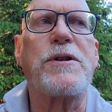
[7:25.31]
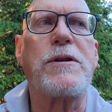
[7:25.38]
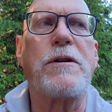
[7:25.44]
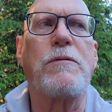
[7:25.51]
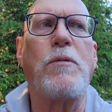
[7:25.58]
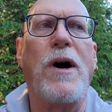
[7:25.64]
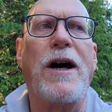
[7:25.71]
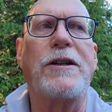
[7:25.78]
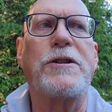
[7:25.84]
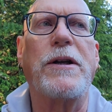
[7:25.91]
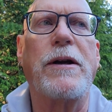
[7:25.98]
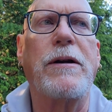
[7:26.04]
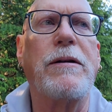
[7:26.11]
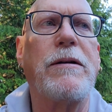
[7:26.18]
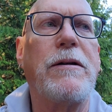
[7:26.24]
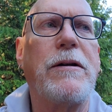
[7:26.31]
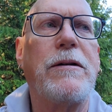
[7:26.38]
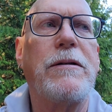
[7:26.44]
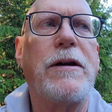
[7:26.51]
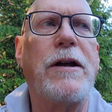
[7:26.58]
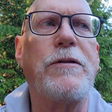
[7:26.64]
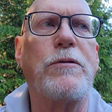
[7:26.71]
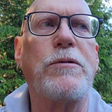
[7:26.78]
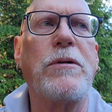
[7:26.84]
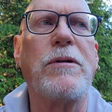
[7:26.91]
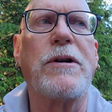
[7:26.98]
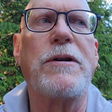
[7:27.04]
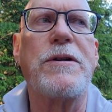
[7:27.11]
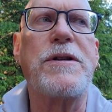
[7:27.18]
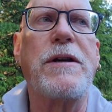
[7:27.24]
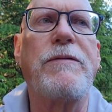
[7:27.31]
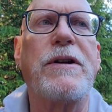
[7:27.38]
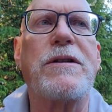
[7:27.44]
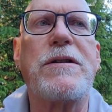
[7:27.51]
stood watching, and the rulers even